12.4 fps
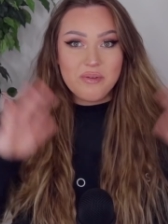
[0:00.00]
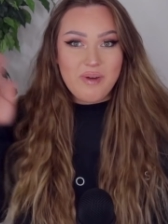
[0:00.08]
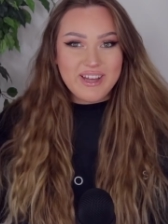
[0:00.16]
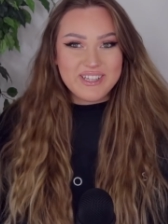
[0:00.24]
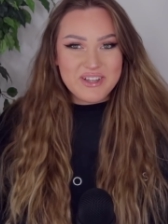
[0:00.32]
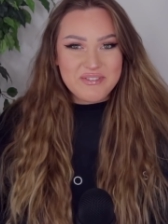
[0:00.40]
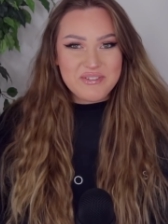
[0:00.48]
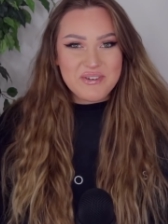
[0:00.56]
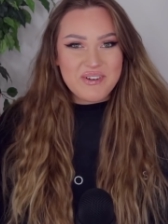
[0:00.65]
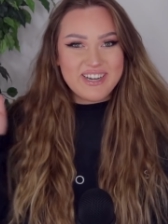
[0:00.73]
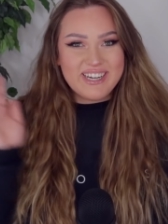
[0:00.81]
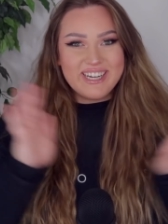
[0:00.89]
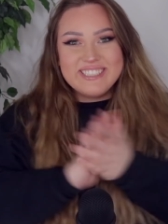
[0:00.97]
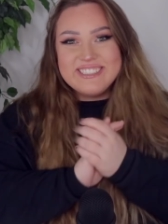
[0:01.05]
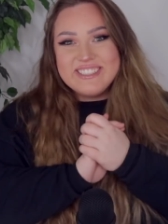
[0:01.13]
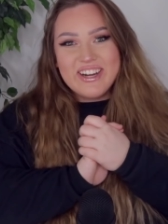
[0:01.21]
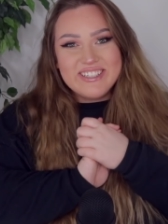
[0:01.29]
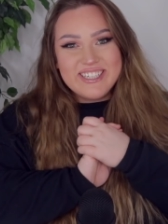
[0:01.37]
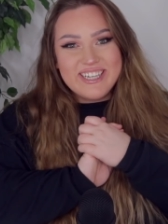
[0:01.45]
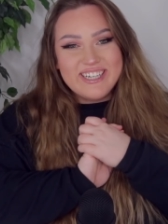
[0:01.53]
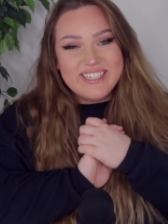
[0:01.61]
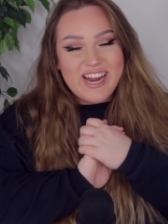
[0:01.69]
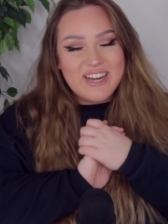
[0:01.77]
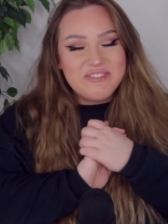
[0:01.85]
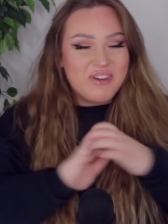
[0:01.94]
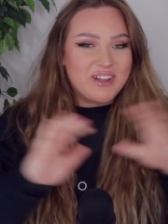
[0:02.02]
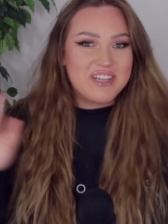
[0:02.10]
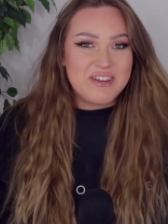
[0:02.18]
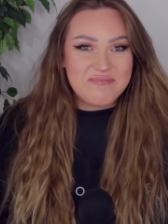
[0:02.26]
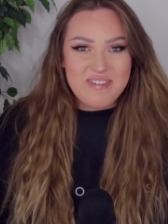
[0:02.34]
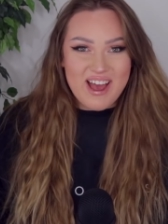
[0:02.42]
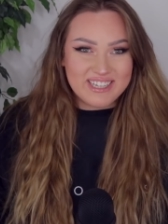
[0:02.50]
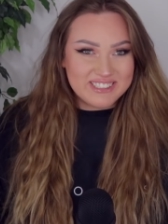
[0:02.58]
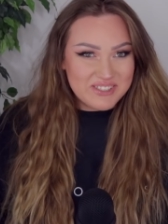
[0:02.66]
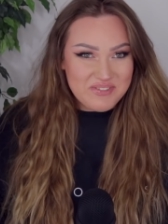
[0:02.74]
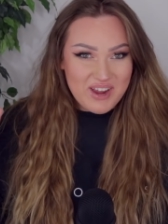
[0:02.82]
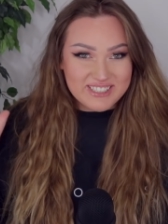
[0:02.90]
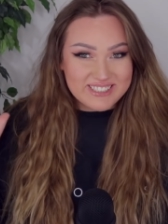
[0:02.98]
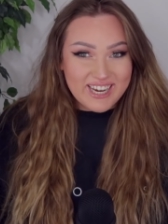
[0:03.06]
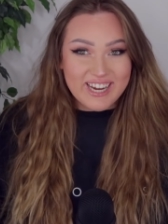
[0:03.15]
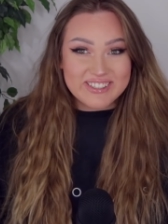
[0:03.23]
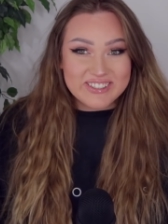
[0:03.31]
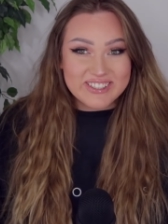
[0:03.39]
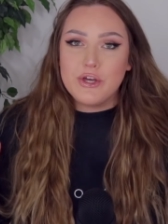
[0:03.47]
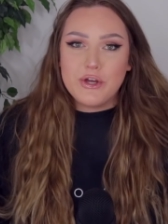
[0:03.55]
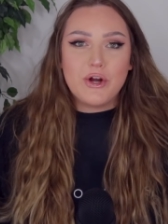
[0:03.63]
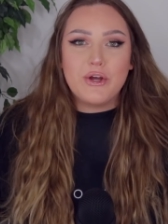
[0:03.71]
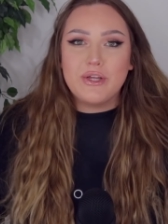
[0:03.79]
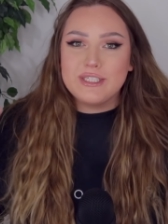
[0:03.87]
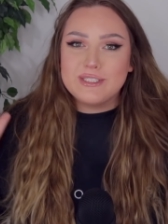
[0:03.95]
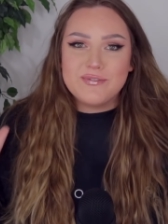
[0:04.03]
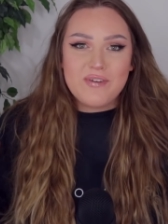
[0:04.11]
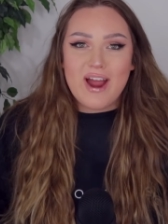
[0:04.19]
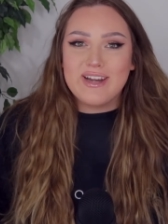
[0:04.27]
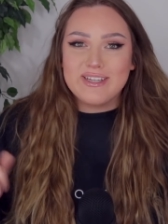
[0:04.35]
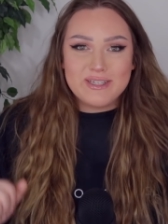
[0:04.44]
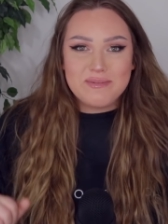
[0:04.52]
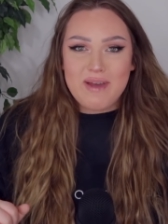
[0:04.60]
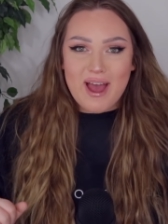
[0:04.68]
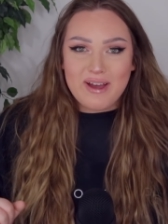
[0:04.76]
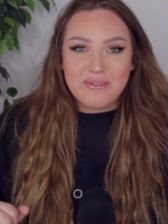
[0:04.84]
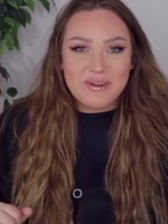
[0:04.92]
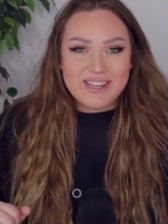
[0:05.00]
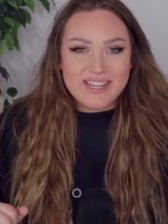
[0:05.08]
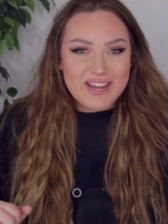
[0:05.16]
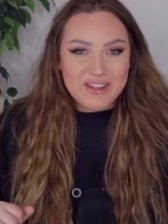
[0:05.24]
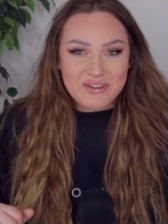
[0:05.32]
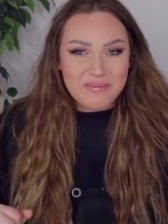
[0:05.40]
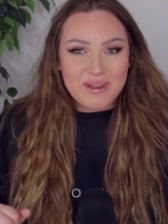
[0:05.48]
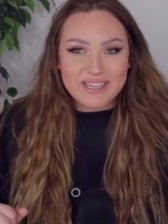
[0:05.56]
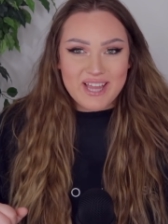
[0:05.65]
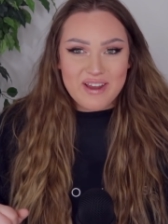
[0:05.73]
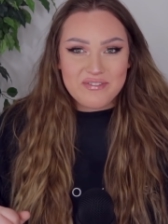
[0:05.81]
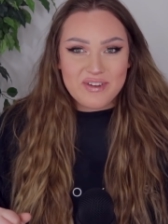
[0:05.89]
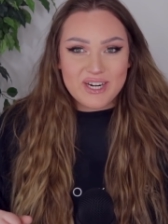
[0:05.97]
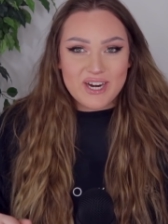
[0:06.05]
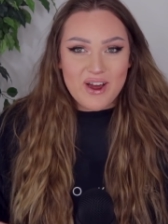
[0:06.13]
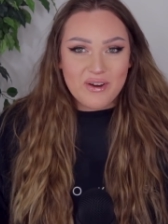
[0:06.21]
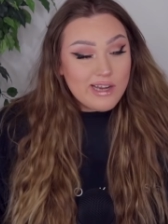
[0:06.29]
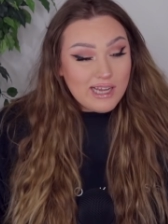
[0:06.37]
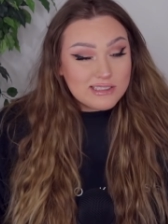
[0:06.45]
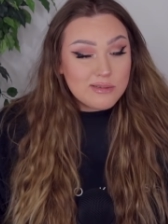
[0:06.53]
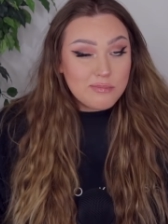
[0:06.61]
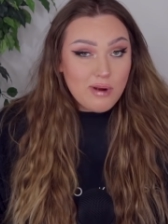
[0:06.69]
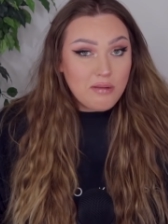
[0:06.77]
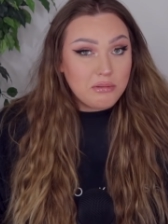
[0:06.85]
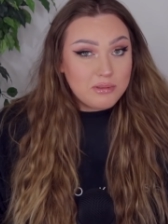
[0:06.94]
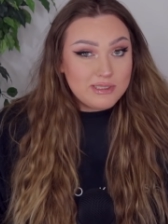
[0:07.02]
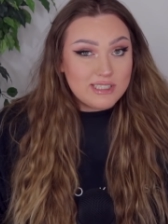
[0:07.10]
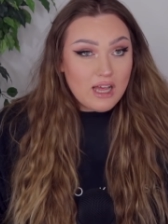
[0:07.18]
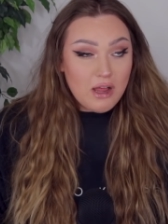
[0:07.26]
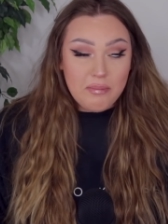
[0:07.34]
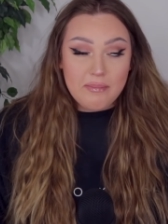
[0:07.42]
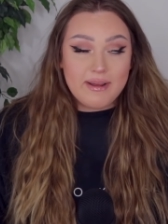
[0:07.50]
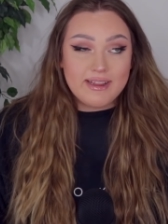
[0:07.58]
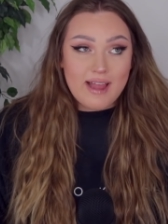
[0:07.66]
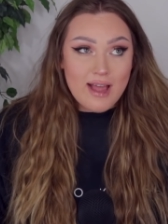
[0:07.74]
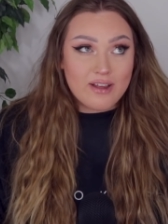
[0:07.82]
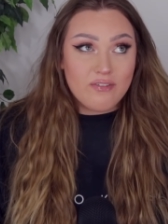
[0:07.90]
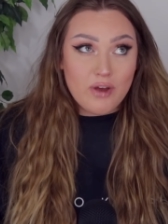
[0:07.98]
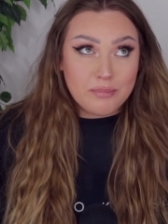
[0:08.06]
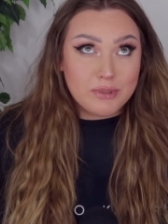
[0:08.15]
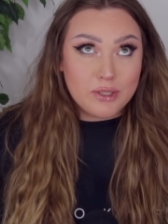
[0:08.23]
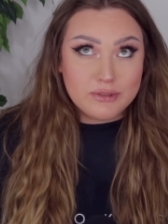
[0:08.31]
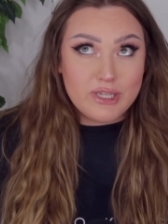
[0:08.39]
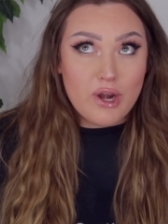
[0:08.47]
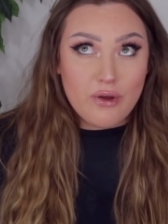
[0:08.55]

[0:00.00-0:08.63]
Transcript: Why hello everyone, it's Tanya here and welcome back to my channel. Your girl is finally back with another BitLife video. You guys can probably tell by my lack of uploads in